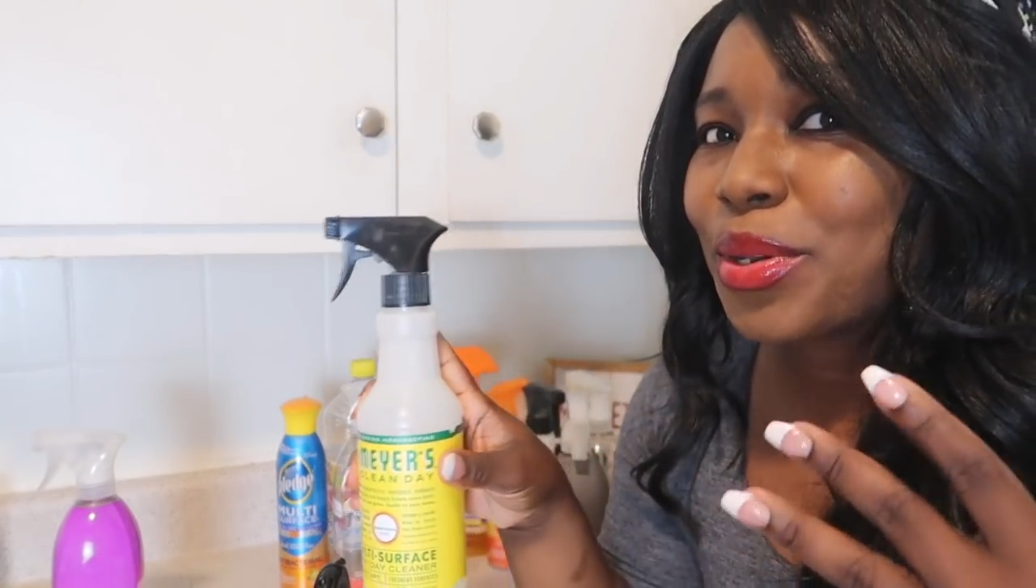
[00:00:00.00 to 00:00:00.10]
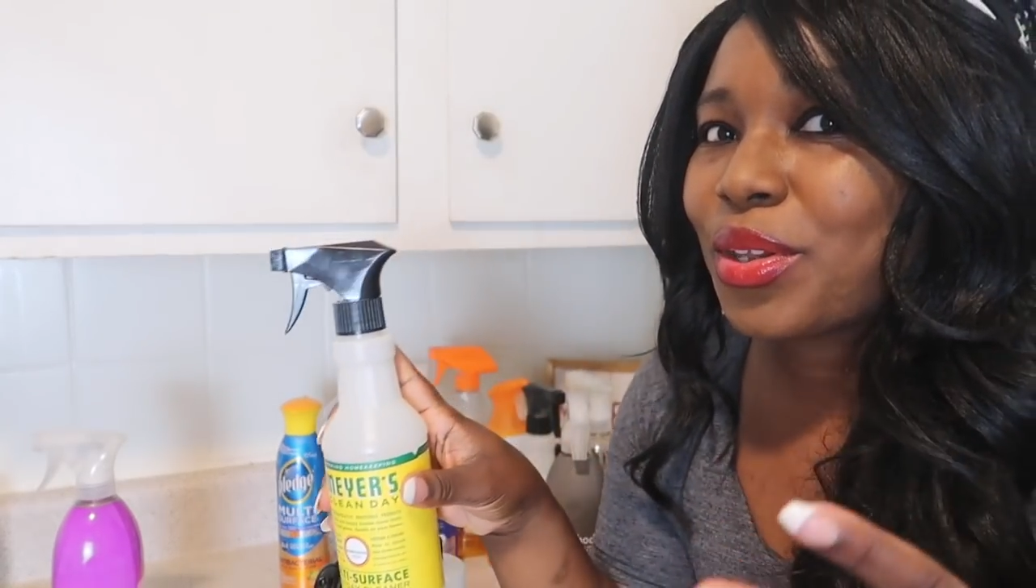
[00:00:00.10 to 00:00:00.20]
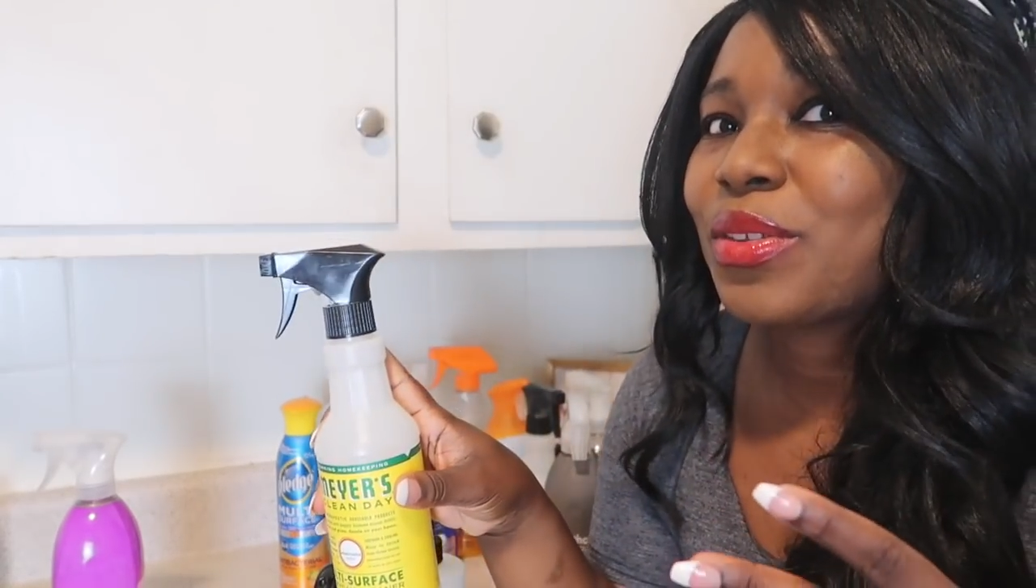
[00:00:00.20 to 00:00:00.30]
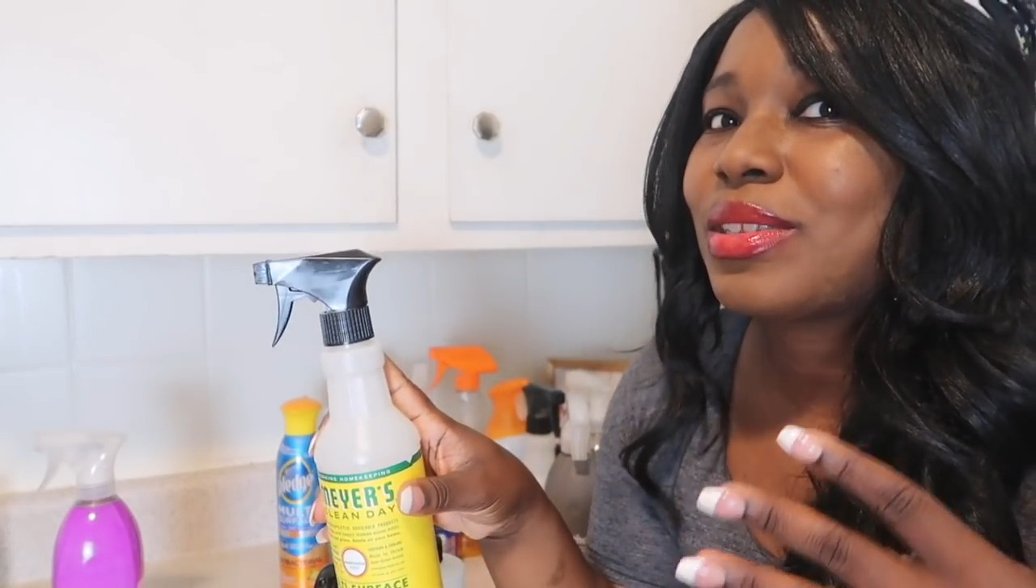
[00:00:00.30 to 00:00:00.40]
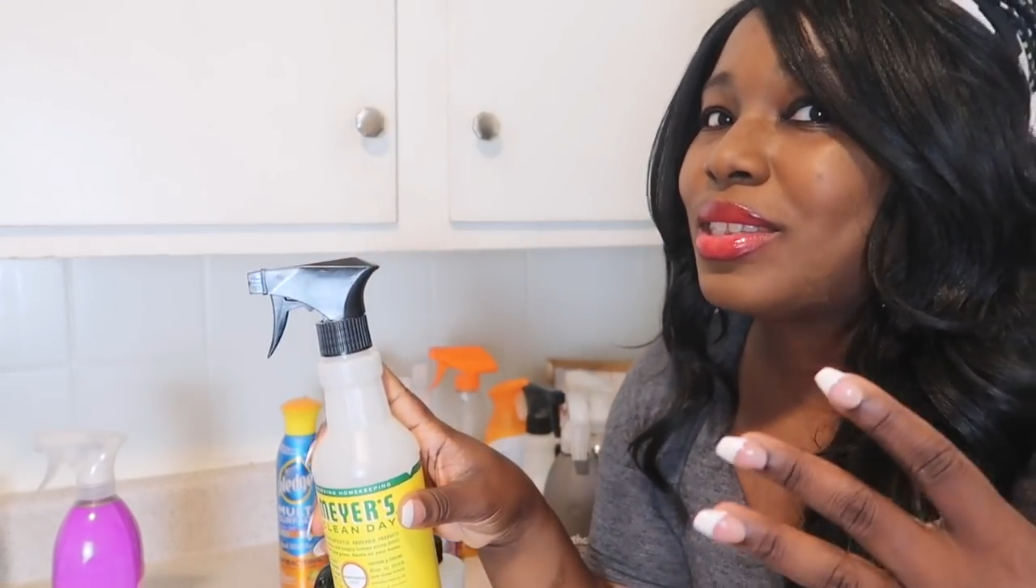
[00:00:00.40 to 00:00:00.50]

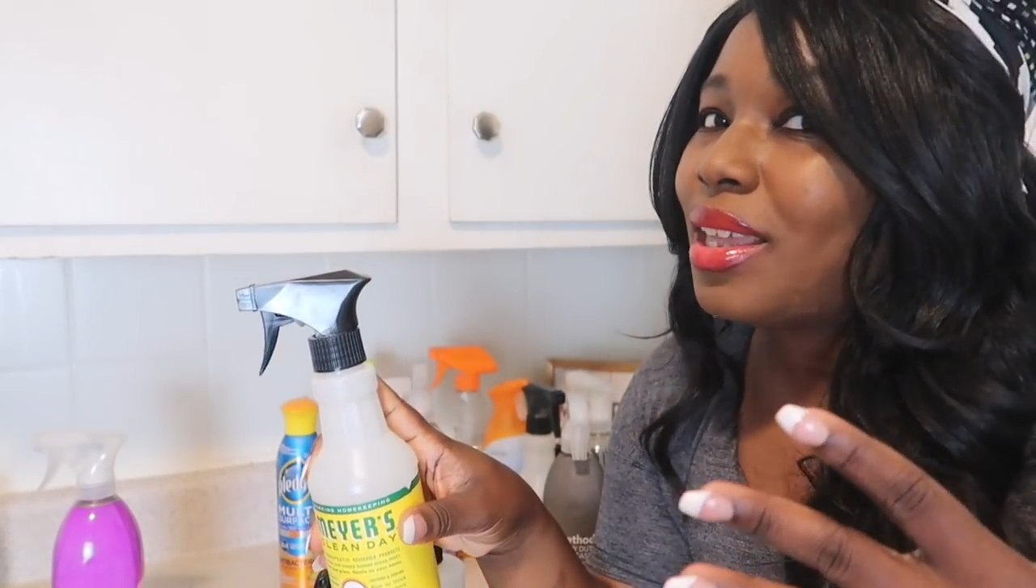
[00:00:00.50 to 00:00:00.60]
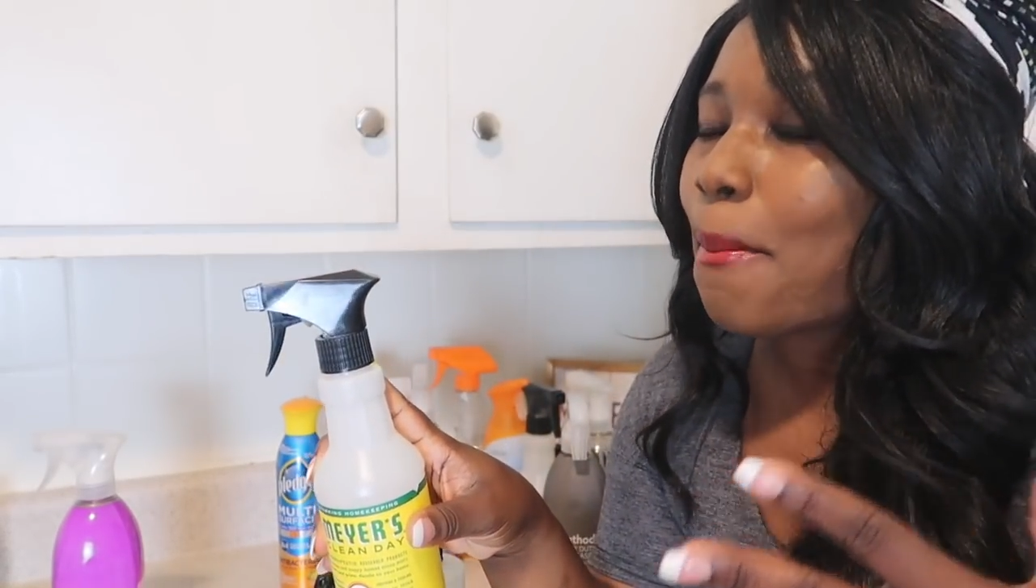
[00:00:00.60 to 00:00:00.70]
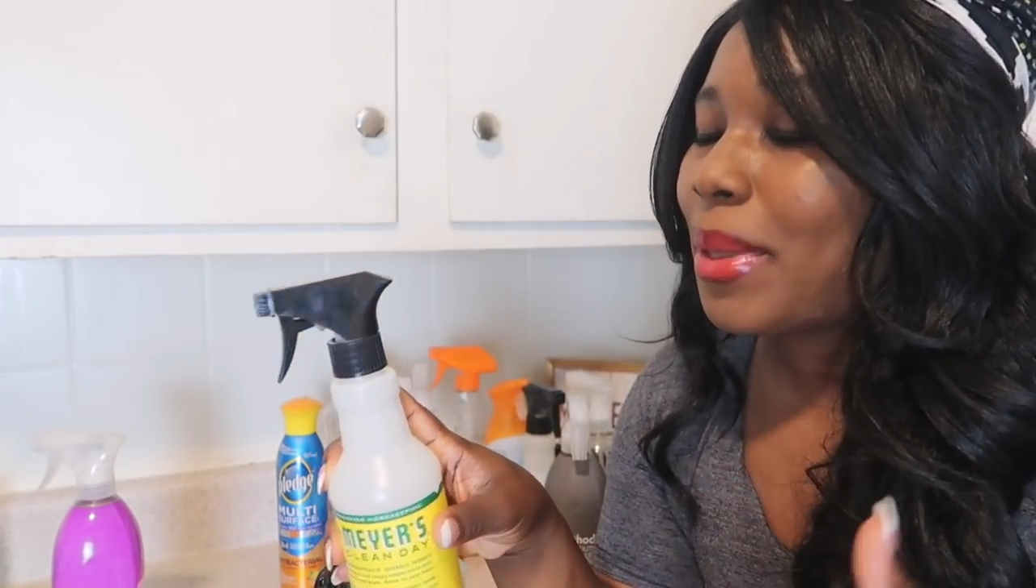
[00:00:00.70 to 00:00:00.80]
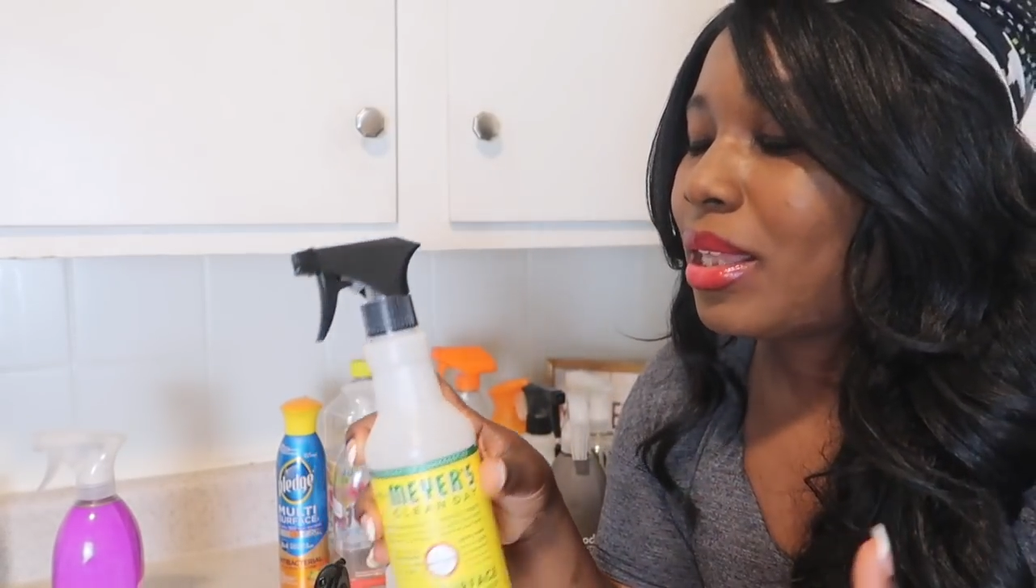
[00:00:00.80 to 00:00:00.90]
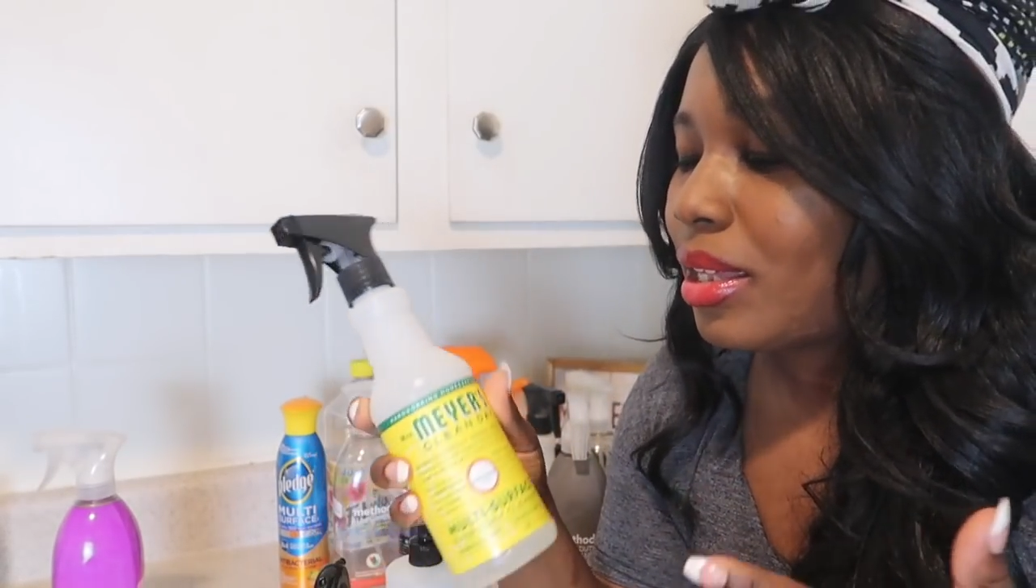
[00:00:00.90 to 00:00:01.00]
another
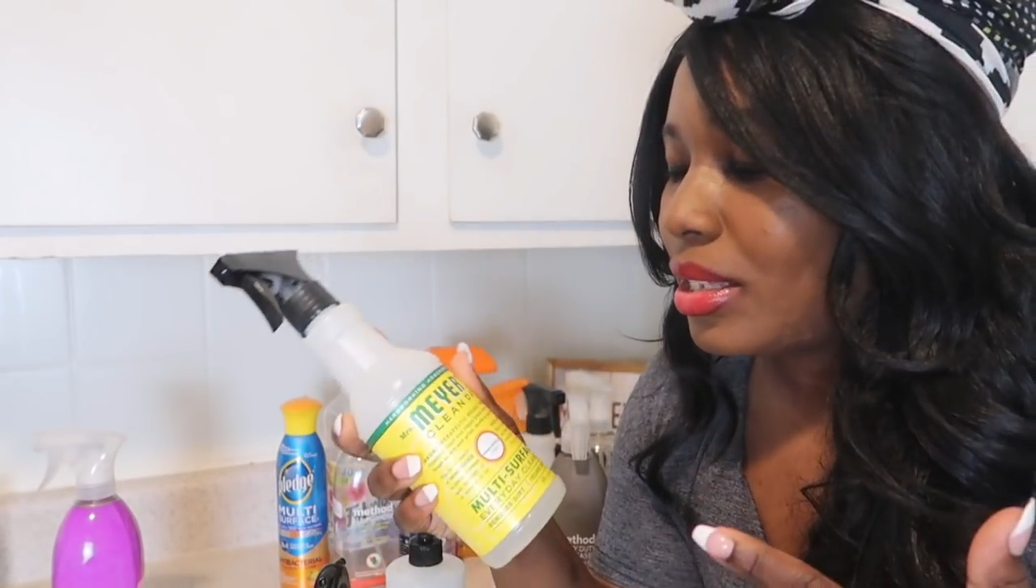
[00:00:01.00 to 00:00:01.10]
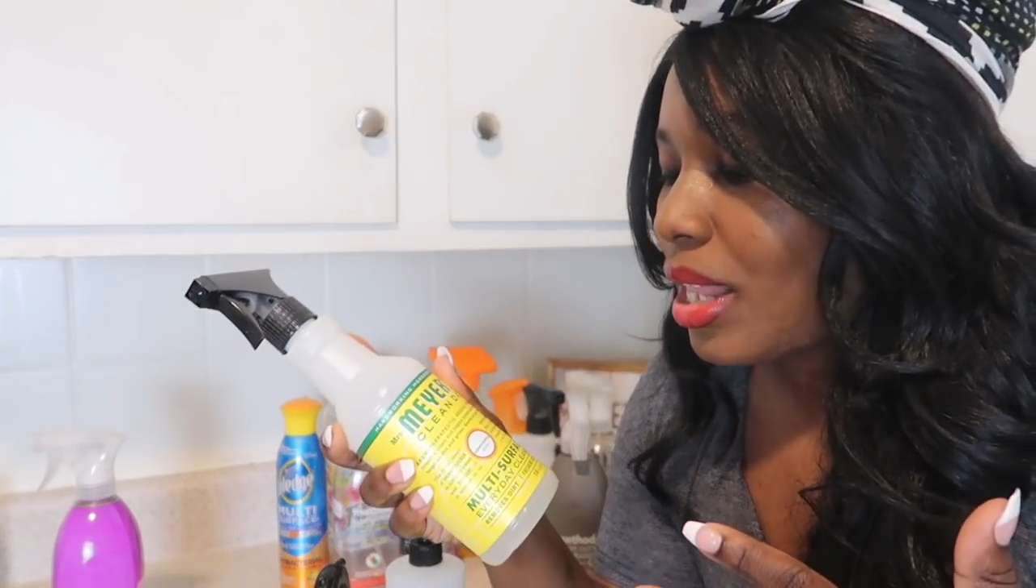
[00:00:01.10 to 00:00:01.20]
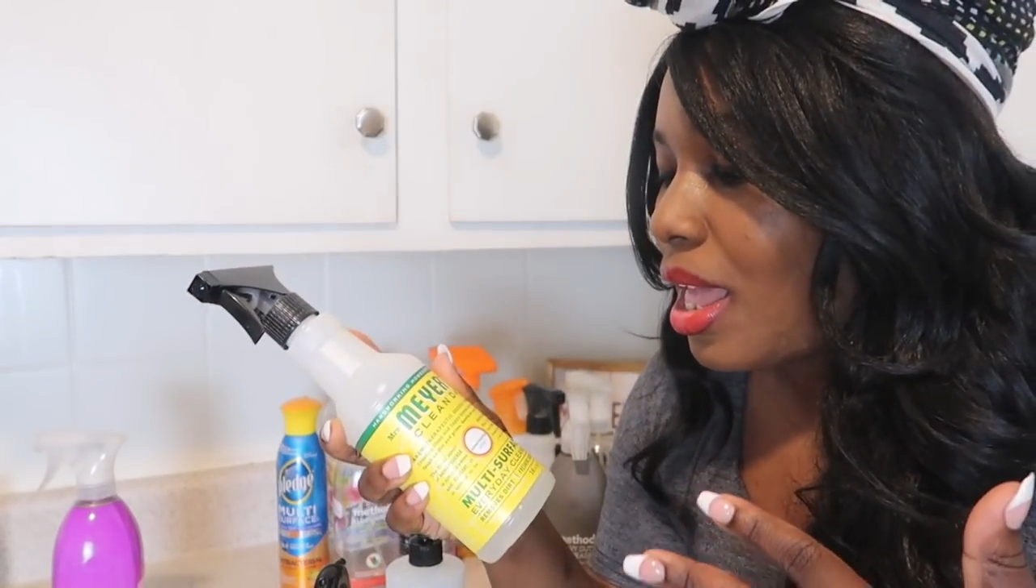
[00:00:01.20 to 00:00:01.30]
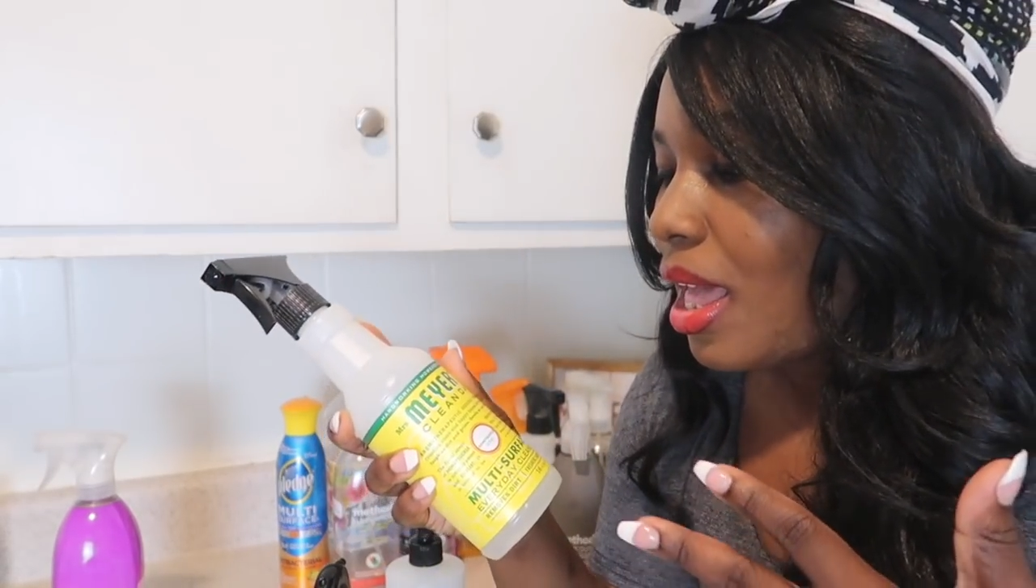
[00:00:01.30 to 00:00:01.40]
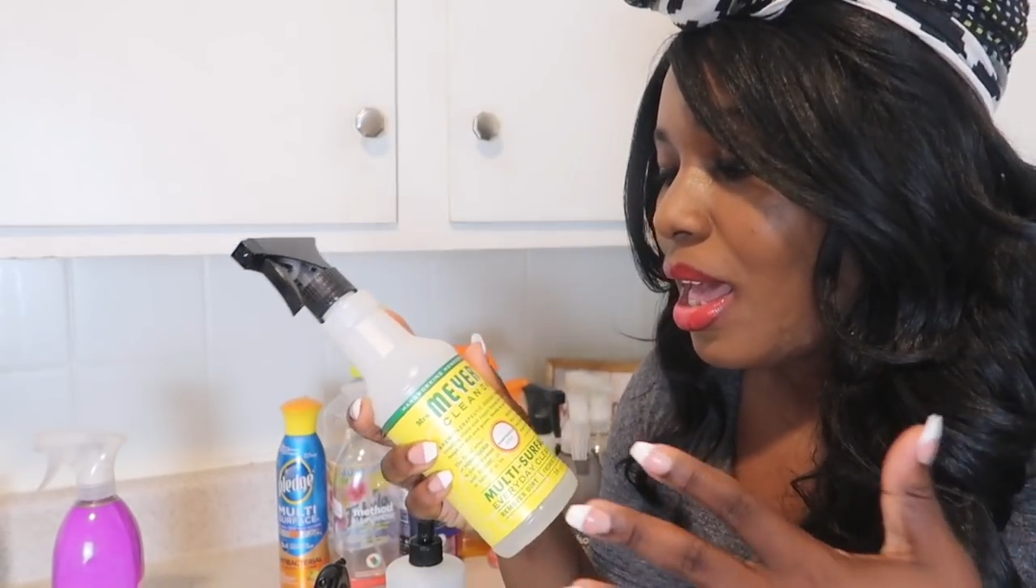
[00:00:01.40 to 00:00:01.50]
sip because